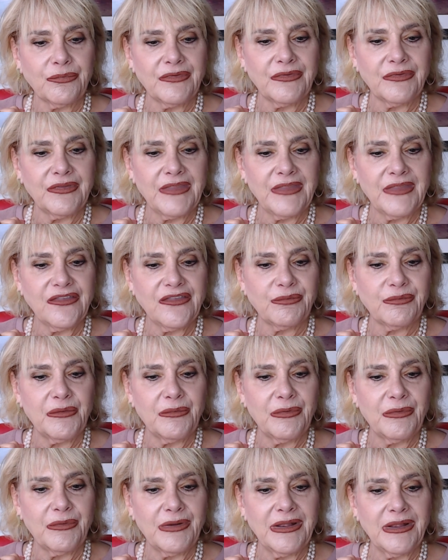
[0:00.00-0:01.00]

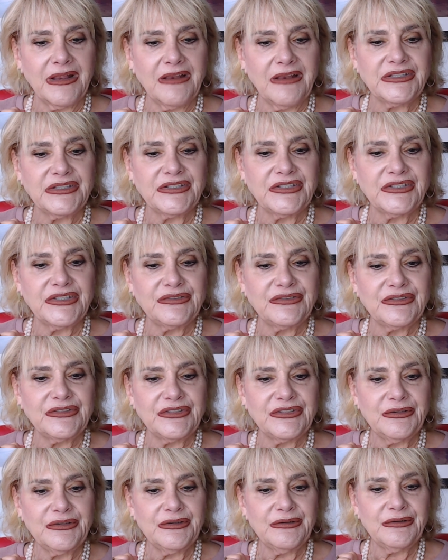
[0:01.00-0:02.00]

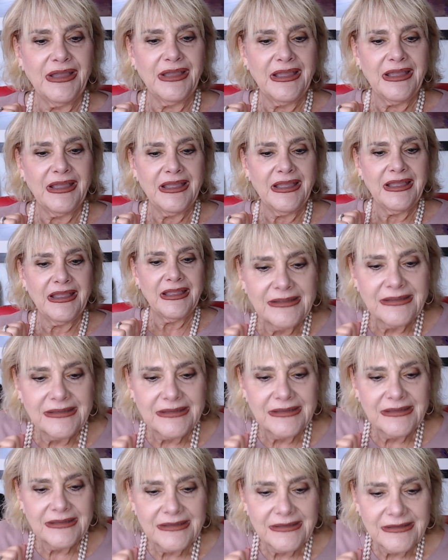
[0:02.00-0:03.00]
831-322
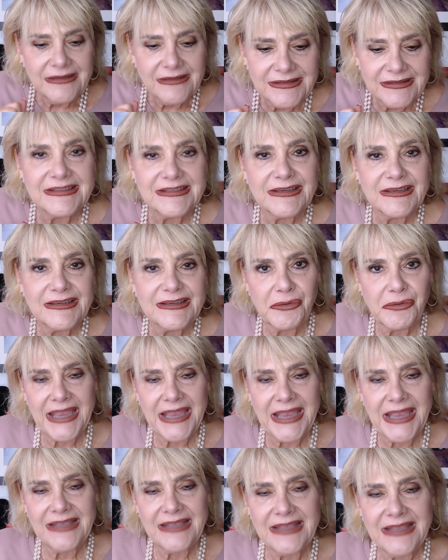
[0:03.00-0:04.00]

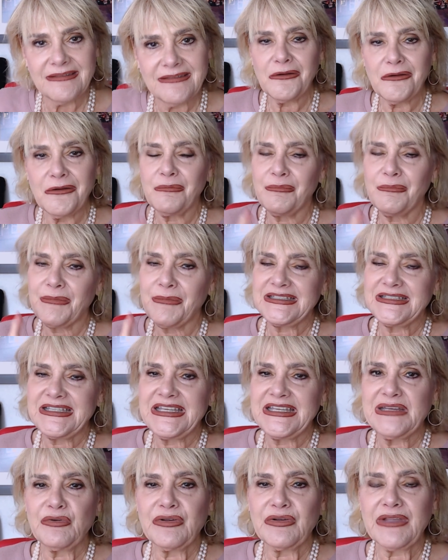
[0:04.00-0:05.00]
6080. My
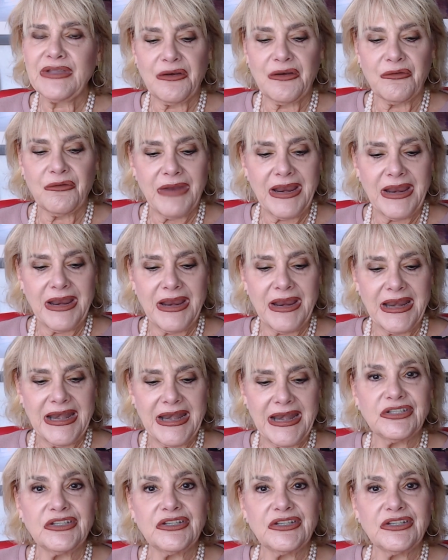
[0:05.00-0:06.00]
team will get it right
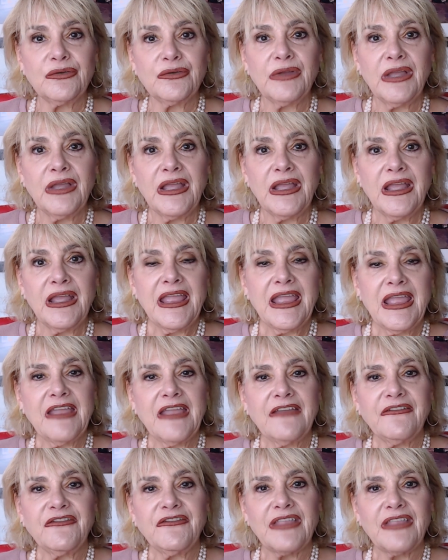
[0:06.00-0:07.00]
out to you.
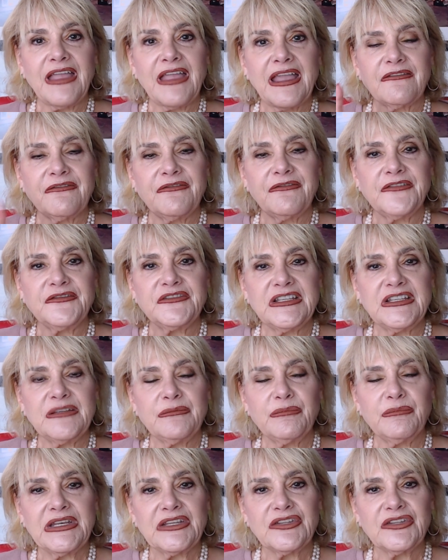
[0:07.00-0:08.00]
If you'd like a
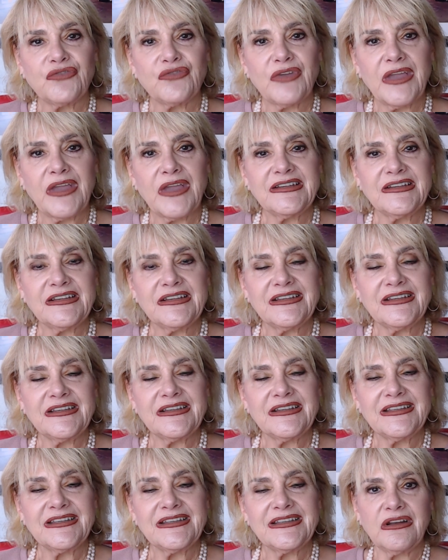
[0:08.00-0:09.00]
15-minute strategy
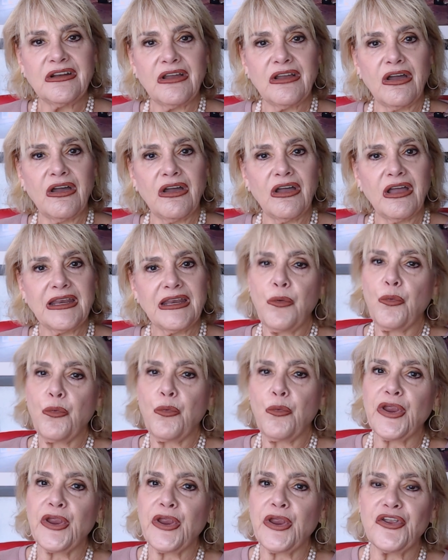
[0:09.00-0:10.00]
session on
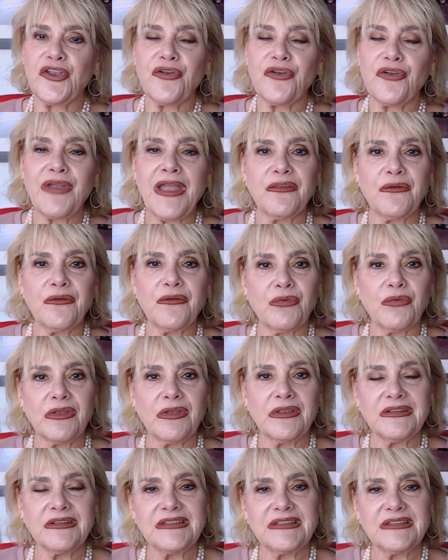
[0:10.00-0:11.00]
where you're at in the
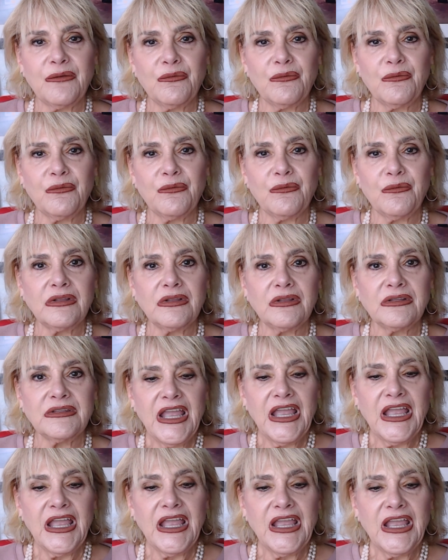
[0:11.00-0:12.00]
real estate world,
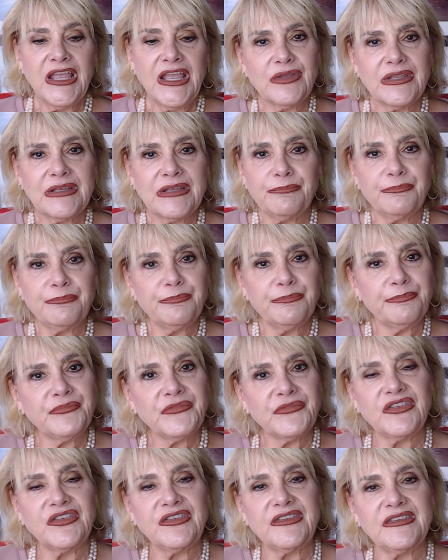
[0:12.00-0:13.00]
you can
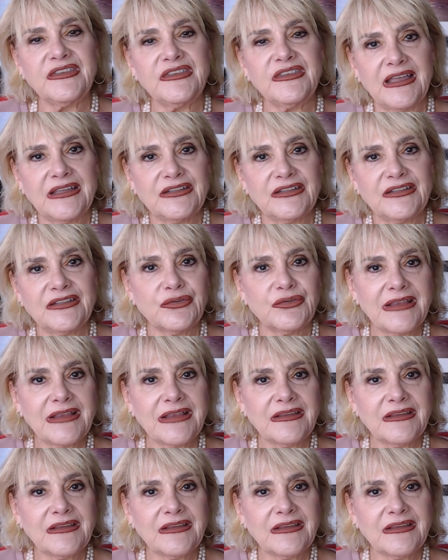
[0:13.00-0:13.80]
direct